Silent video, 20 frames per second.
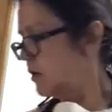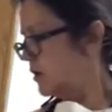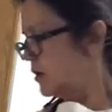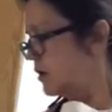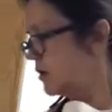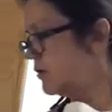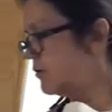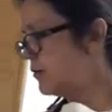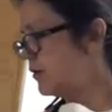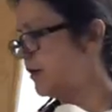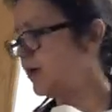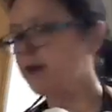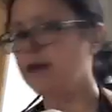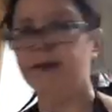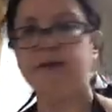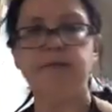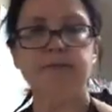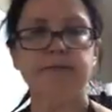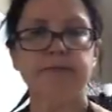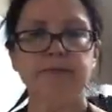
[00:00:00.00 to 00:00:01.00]

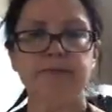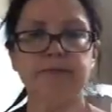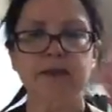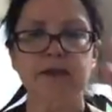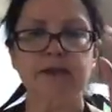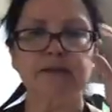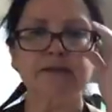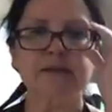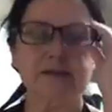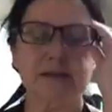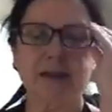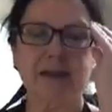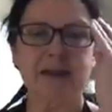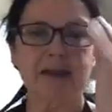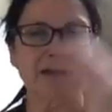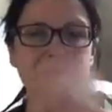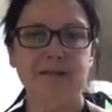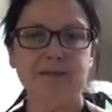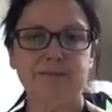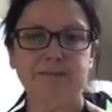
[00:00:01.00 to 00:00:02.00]
Alrighty, let's
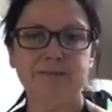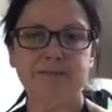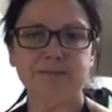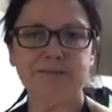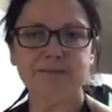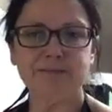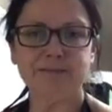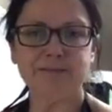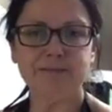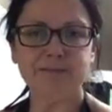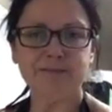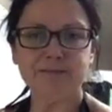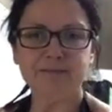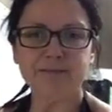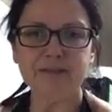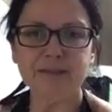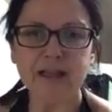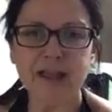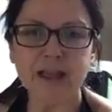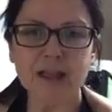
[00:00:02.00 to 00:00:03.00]
see.
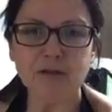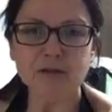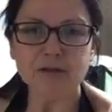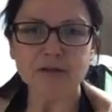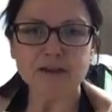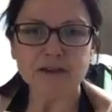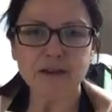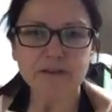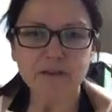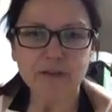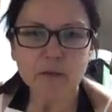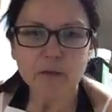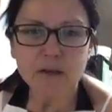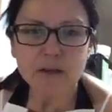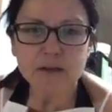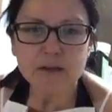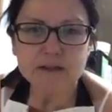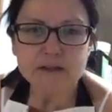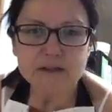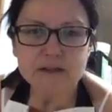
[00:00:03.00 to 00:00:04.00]
How is everyone?
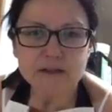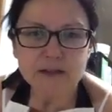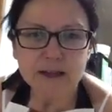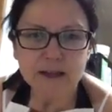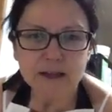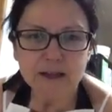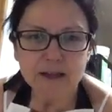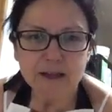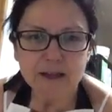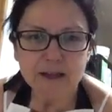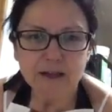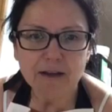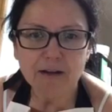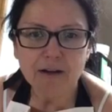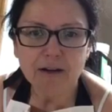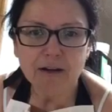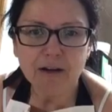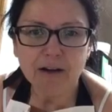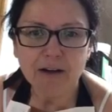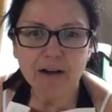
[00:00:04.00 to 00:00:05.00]
Let's see.
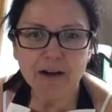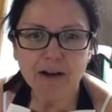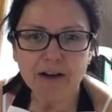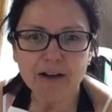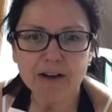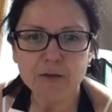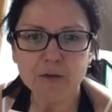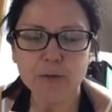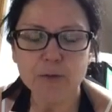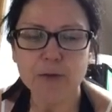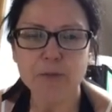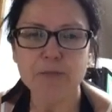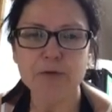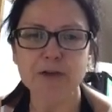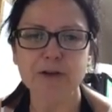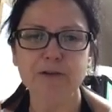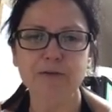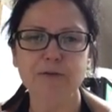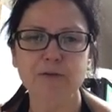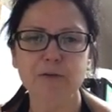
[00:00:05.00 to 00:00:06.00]
Aw, it will be
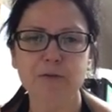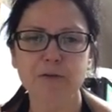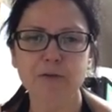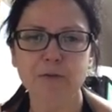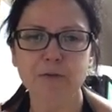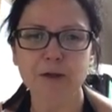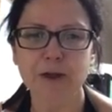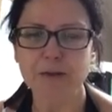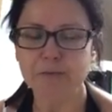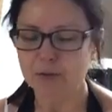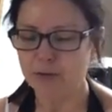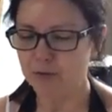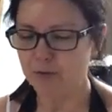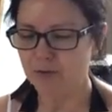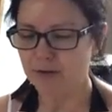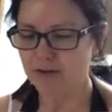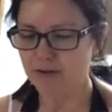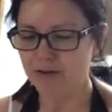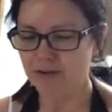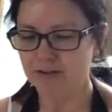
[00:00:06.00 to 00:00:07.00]
beautiful with the rainbow.
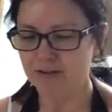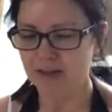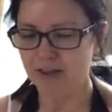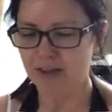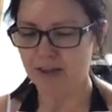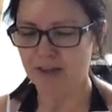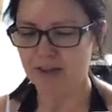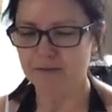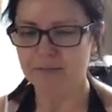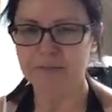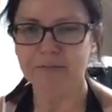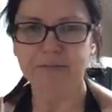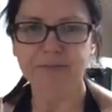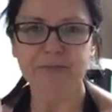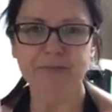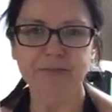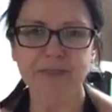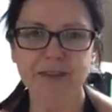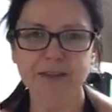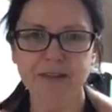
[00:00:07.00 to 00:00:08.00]
Oh, yeah.
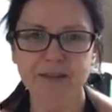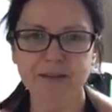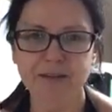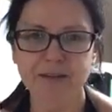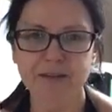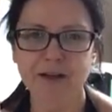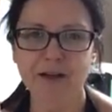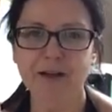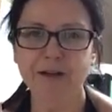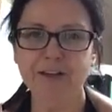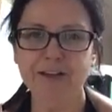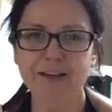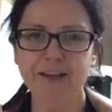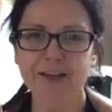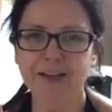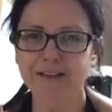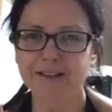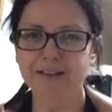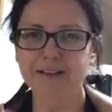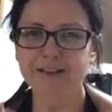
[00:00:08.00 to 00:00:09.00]
Oh,
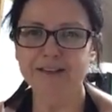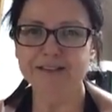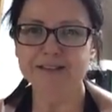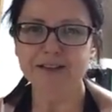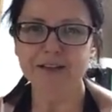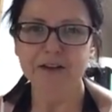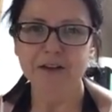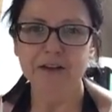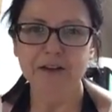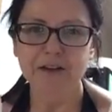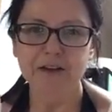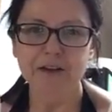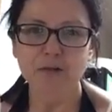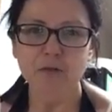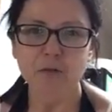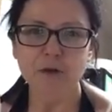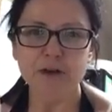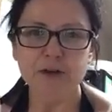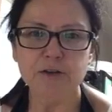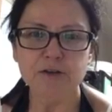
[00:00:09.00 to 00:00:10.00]
yeah, Liz.
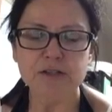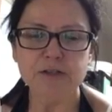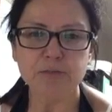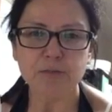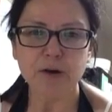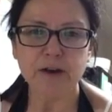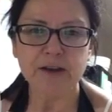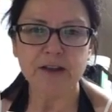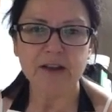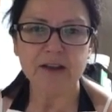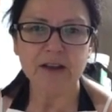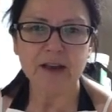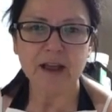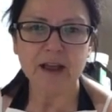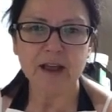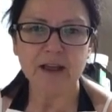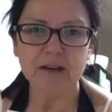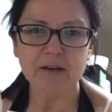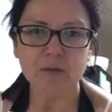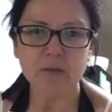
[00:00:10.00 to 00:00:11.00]
What are you spreading it
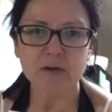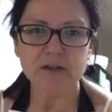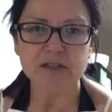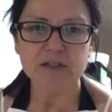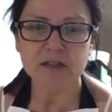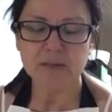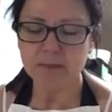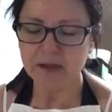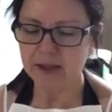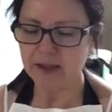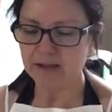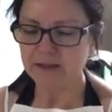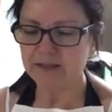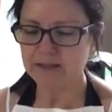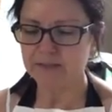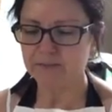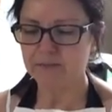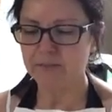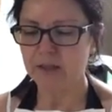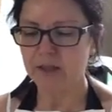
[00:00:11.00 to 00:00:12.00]
on? What's the
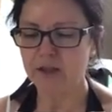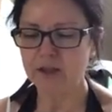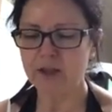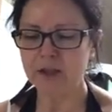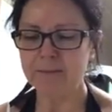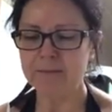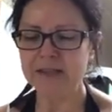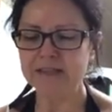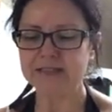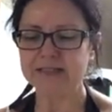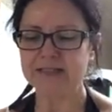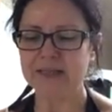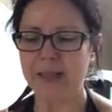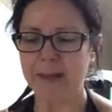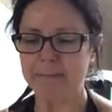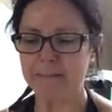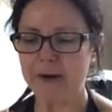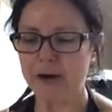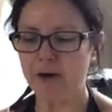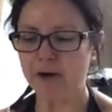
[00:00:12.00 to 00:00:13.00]
base? You missed
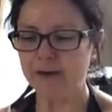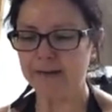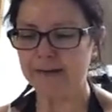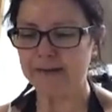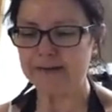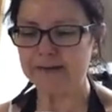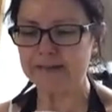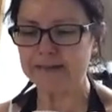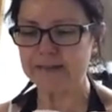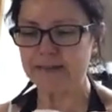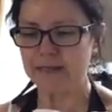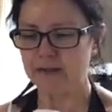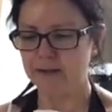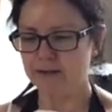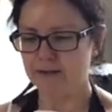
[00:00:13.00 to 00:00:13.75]
that part, Liz.